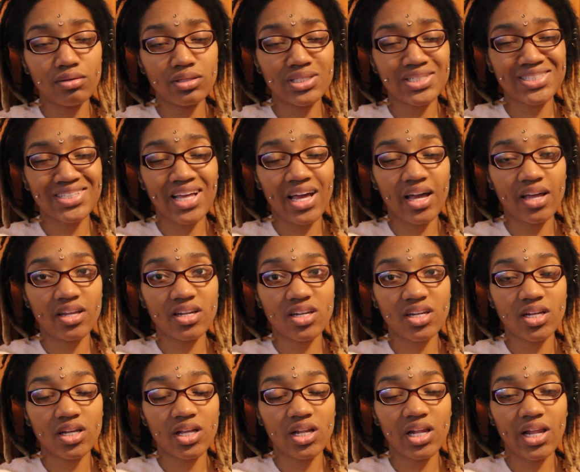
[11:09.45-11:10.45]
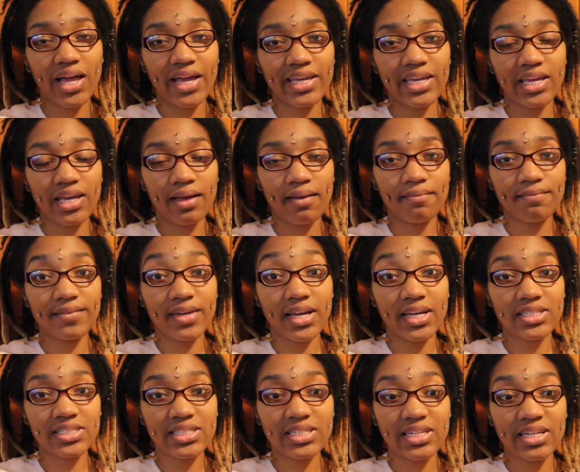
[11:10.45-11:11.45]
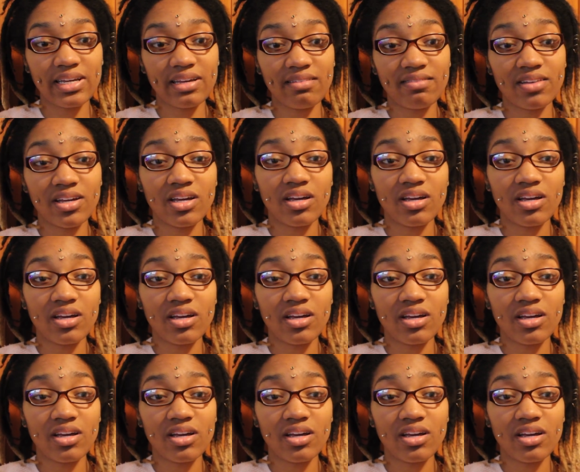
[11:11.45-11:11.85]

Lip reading: it's not locking up fast enough.